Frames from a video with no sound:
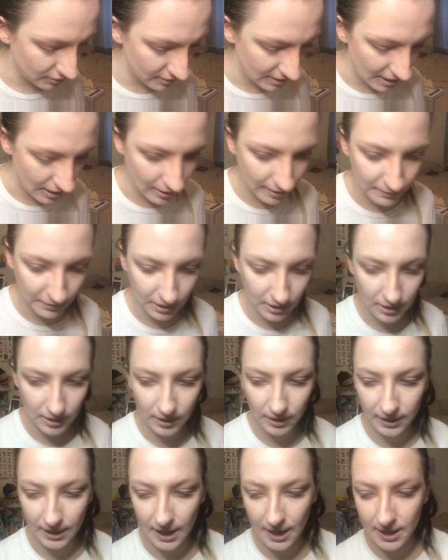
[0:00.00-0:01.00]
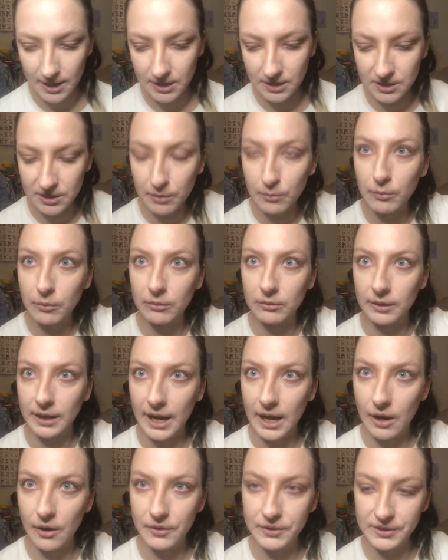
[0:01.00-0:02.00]
now I'm gonna get into
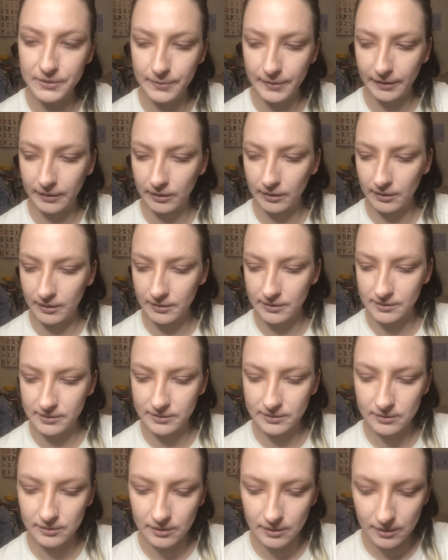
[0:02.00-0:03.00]
brows because,